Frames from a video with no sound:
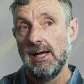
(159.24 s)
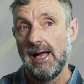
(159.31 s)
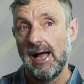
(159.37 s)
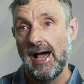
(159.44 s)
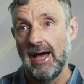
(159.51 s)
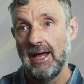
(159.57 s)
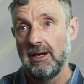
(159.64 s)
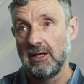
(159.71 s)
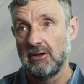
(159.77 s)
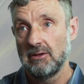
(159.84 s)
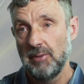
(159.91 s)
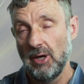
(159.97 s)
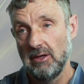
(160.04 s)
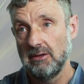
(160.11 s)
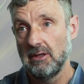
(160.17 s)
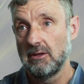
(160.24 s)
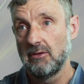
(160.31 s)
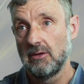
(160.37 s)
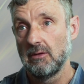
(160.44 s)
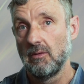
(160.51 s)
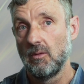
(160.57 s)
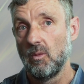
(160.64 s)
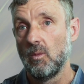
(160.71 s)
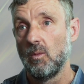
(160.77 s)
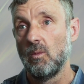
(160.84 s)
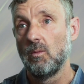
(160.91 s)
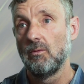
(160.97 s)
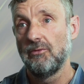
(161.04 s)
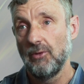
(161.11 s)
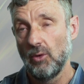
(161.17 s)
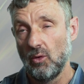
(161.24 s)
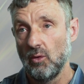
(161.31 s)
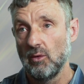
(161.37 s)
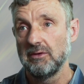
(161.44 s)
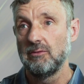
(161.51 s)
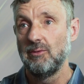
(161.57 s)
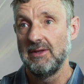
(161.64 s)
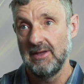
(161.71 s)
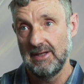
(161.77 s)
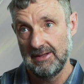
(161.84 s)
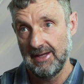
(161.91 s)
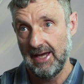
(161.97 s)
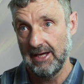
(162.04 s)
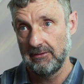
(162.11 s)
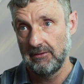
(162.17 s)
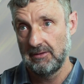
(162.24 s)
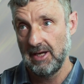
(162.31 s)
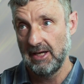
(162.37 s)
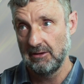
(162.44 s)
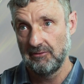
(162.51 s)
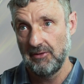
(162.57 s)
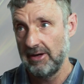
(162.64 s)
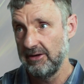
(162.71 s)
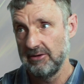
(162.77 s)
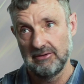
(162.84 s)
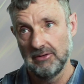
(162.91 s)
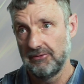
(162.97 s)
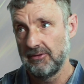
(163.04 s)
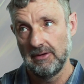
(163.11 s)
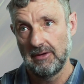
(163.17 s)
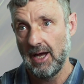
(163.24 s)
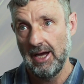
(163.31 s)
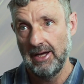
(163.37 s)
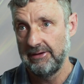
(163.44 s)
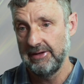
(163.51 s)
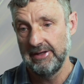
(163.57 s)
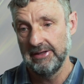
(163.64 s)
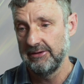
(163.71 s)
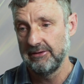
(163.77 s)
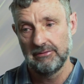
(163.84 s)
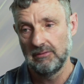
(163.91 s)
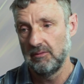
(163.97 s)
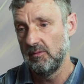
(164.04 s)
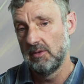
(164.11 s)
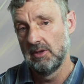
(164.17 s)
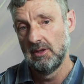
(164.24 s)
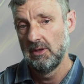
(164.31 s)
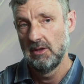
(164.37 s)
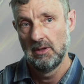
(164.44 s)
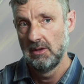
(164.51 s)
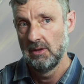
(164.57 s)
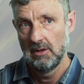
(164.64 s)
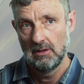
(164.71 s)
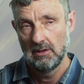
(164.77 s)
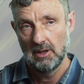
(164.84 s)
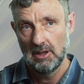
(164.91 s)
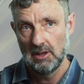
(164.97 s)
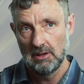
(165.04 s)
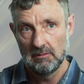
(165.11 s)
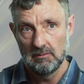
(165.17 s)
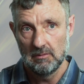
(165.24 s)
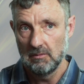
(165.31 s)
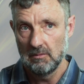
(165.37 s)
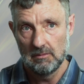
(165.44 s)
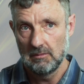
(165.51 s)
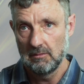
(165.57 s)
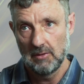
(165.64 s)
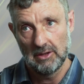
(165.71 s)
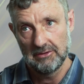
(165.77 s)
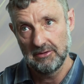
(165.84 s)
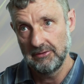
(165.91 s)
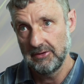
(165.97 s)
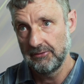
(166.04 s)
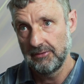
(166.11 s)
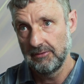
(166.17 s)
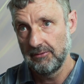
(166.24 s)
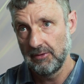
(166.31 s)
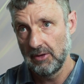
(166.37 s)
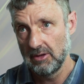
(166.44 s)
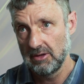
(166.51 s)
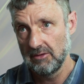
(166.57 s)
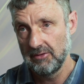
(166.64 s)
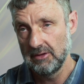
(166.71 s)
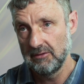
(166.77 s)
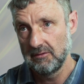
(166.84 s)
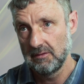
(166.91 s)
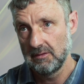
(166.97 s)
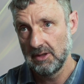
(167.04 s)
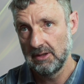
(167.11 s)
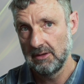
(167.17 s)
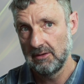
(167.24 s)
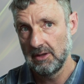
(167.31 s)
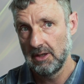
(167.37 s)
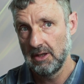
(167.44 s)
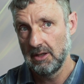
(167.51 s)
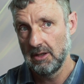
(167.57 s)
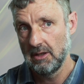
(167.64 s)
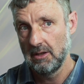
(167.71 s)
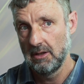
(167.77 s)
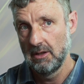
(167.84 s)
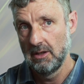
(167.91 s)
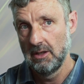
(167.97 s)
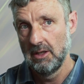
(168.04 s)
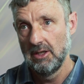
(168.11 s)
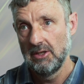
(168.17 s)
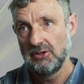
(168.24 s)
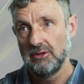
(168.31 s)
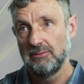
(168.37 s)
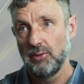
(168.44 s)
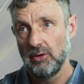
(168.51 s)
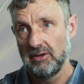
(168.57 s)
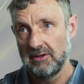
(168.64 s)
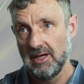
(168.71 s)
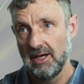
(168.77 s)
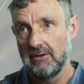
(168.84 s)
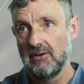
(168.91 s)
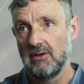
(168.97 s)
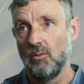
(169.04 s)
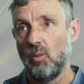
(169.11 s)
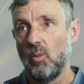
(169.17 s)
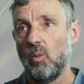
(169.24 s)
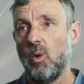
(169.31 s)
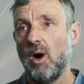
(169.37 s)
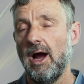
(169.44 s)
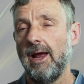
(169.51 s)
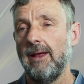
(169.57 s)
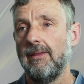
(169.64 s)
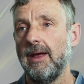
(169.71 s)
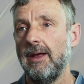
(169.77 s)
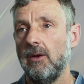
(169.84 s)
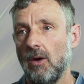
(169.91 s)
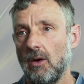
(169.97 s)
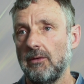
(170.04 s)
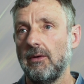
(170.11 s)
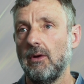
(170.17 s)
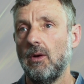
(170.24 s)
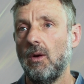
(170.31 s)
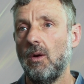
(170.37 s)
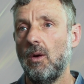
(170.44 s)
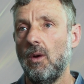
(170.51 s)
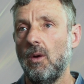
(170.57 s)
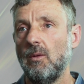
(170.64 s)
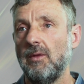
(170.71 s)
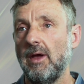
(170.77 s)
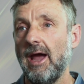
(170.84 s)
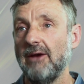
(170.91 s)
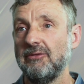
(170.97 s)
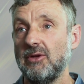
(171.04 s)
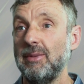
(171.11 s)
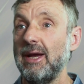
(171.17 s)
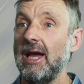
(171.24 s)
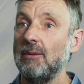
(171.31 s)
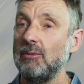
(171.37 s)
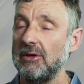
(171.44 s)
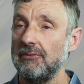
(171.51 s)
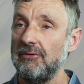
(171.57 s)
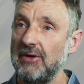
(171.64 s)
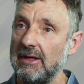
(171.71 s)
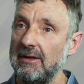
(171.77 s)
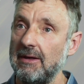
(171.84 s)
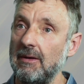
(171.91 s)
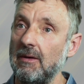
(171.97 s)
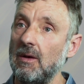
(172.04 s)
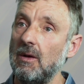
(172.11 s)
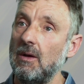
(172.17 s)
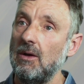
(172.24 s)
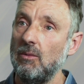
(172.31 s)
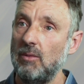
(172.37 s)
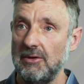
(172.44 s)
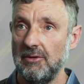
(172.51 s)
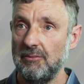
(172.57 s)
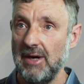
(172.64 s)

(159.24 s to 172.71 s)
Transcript: and exposes flaws within that, takes various different ideas from lots of different philosophers, and just points out to them why they have to be able to fit in with the